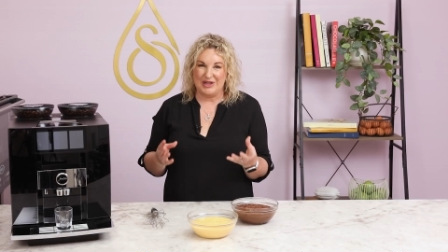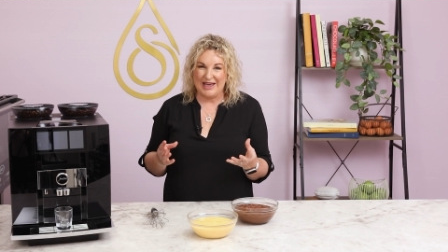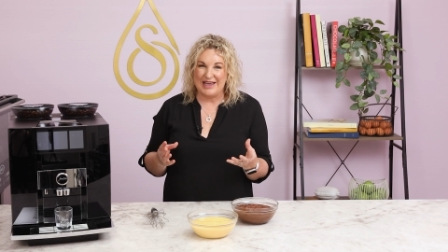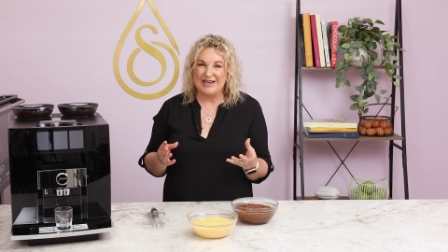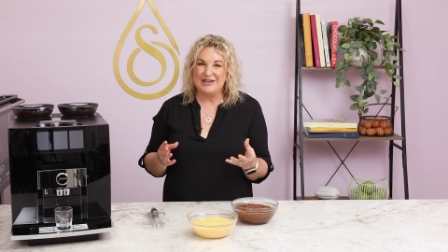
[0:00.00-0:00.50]

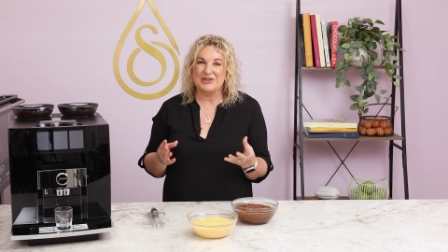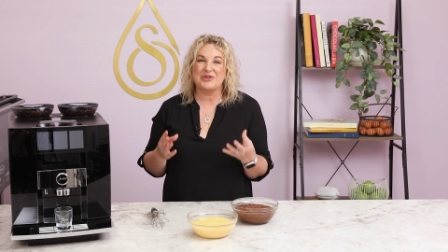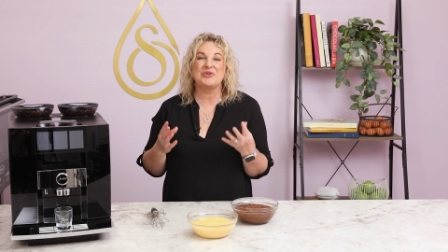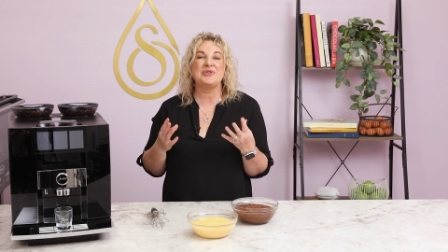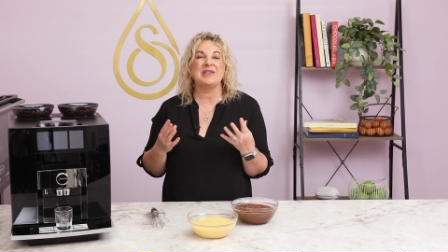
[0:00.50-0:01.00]
heat
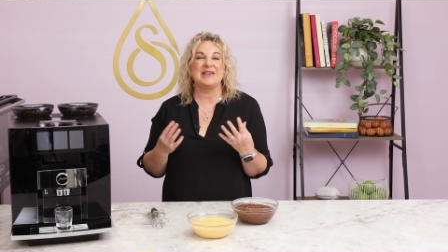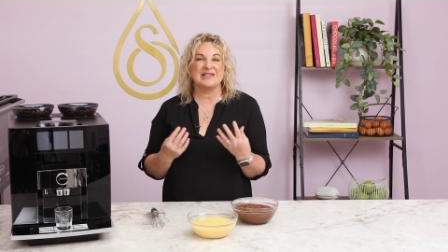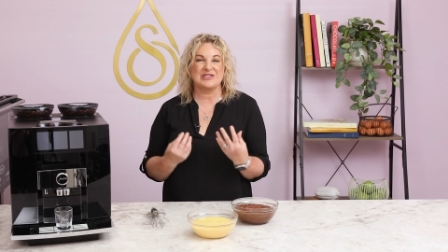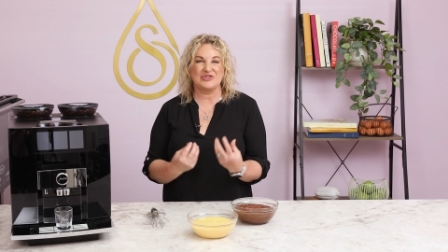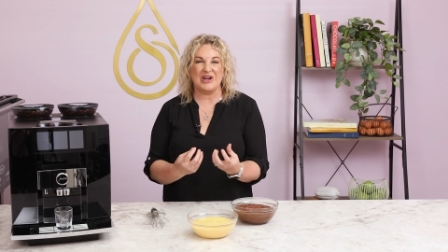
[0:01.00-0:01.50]
through the
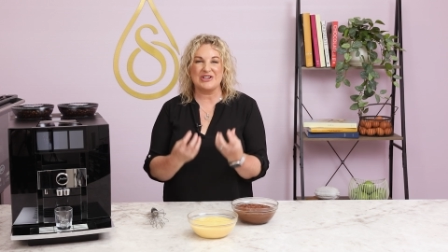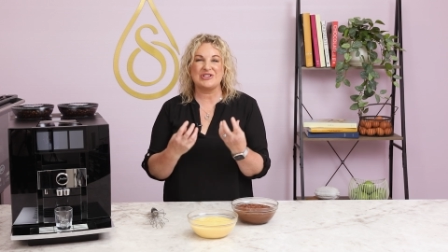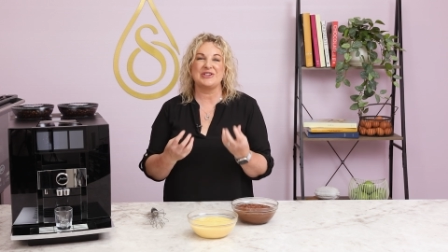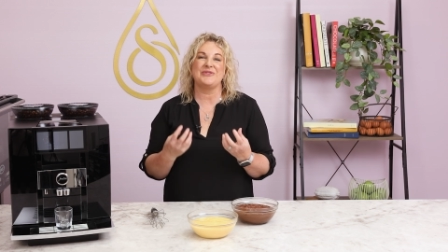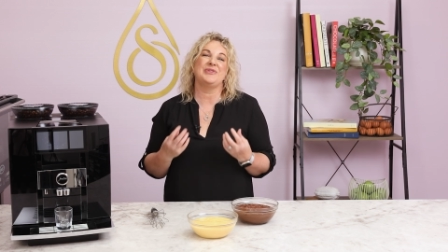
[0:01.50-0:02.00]

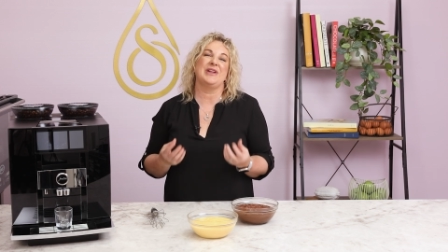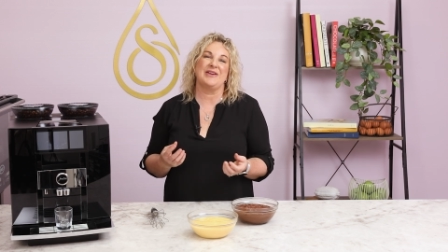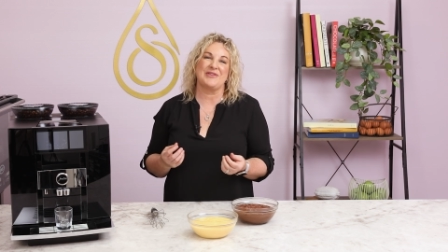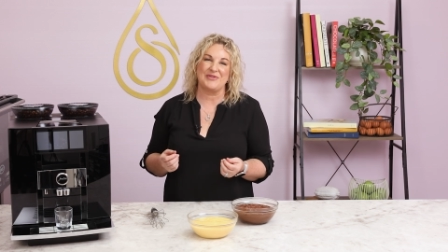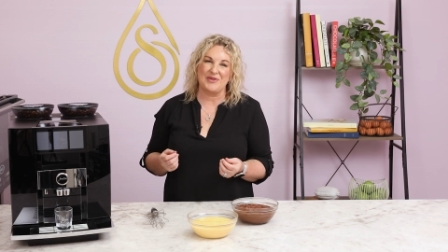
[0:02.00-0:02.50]
extraction of
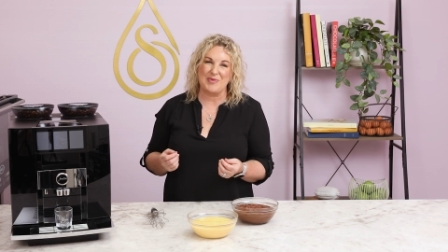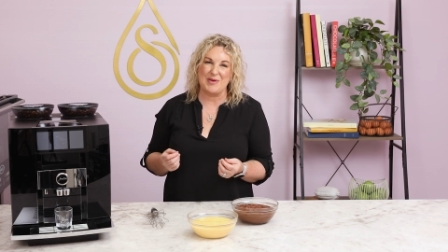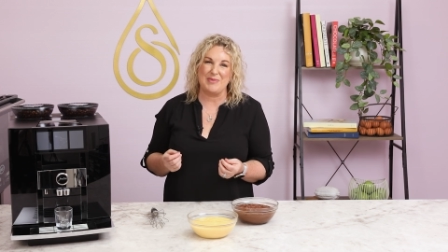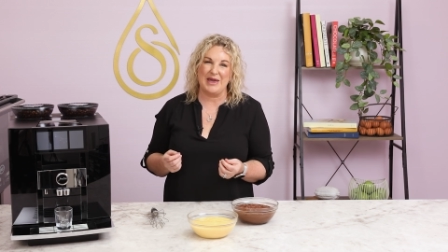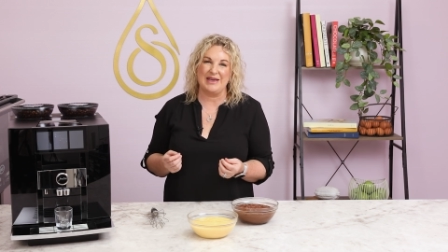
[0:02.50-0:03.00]
flavor from the
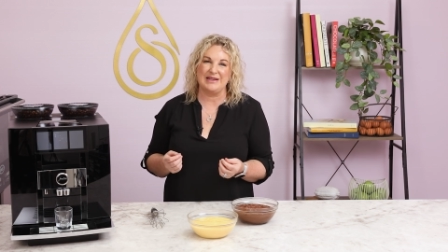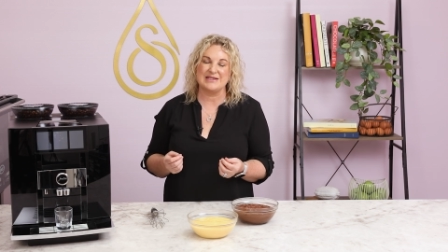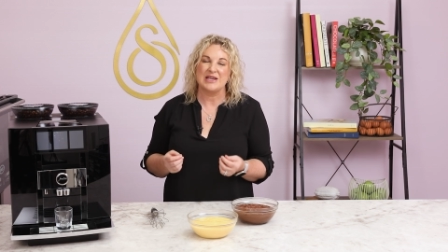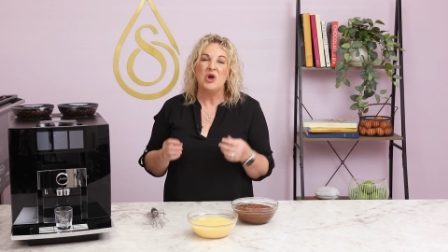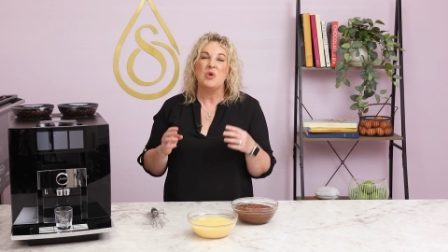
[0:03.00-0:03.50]

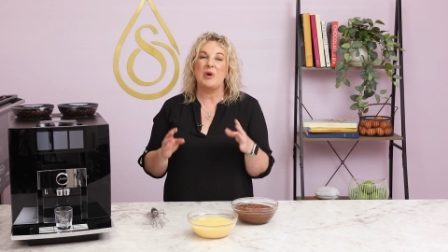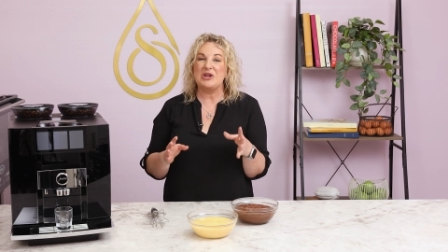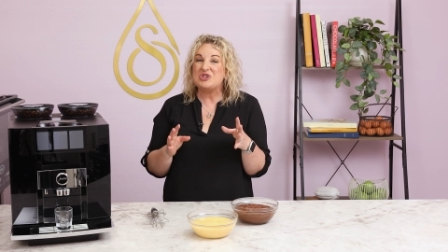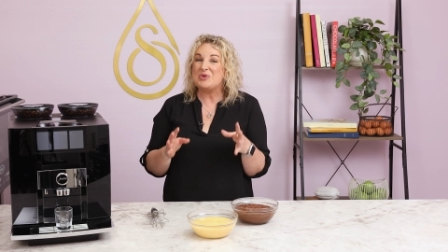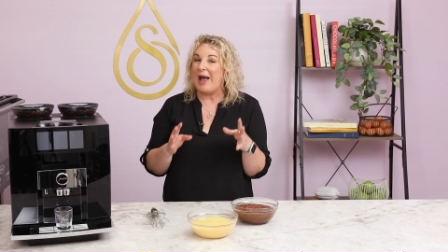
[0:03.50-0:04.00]
beans.
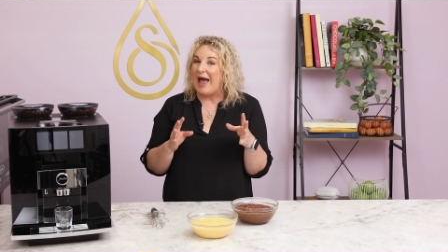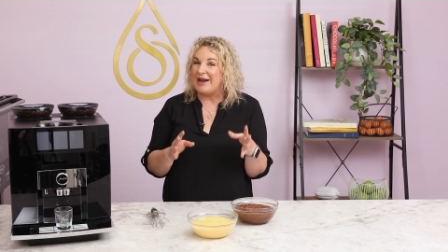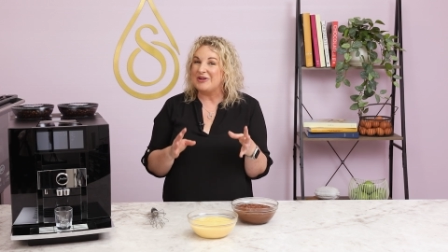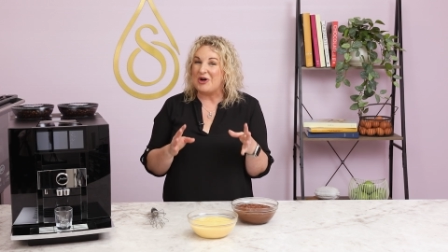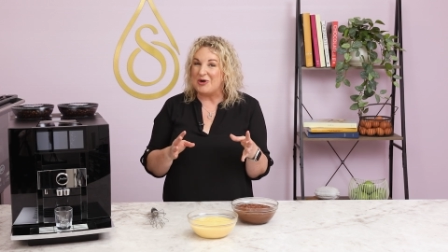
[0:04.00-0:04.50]
Once you
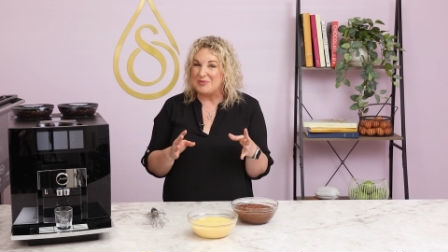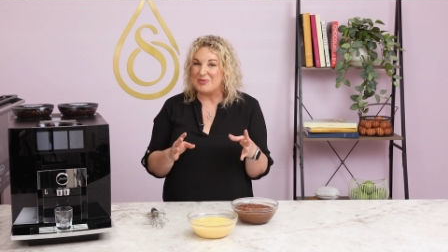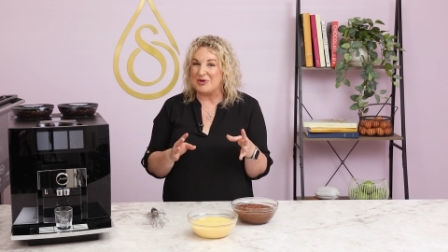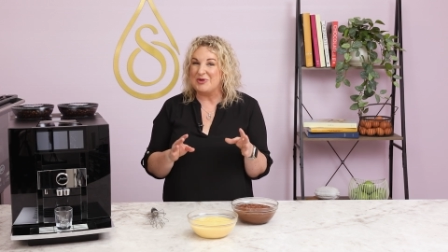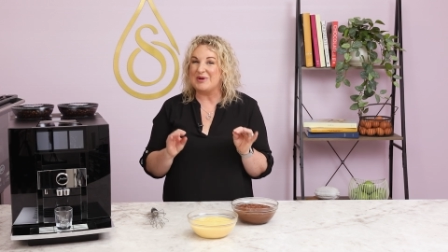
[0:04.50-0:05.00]
add cold
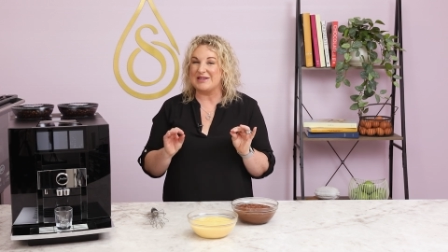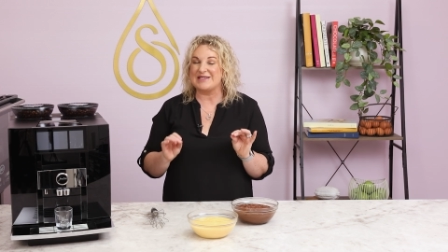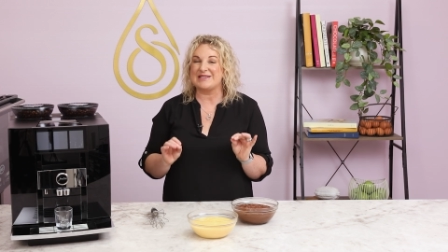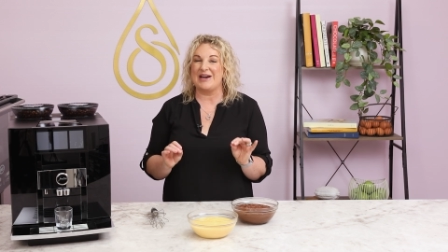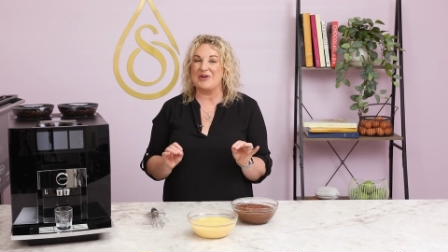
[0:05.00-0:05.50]
brew and
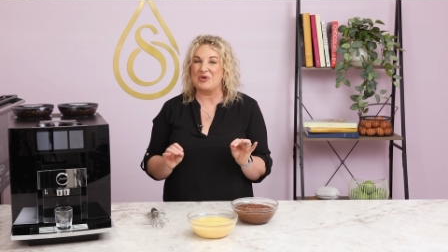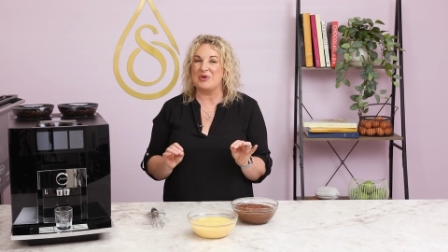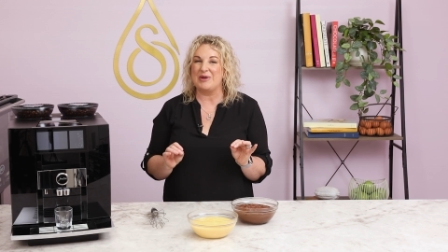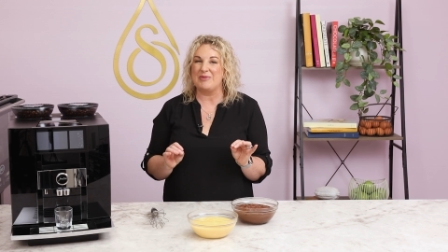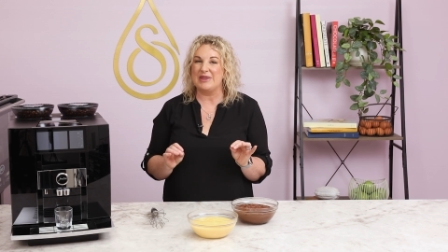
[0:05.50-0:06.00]
start
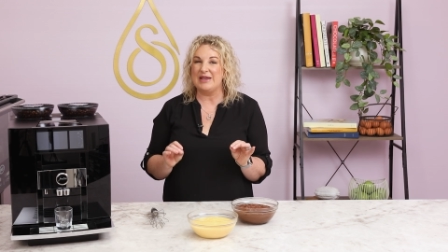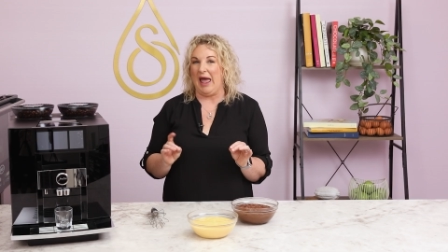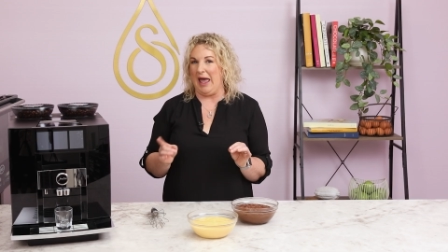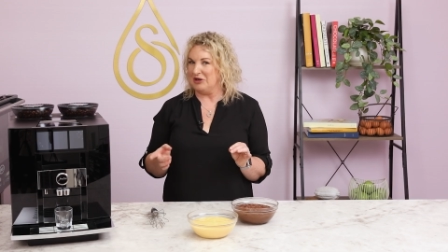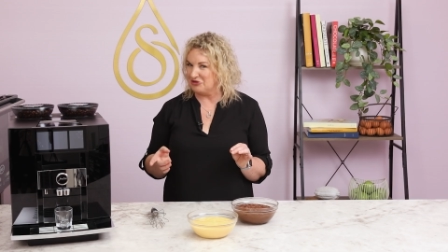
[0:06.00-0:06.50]
cooking with it
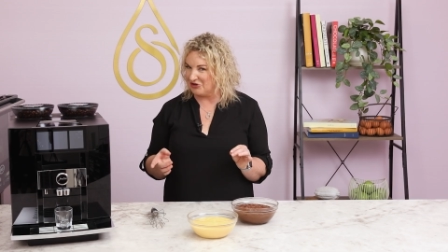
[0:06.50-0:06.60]
and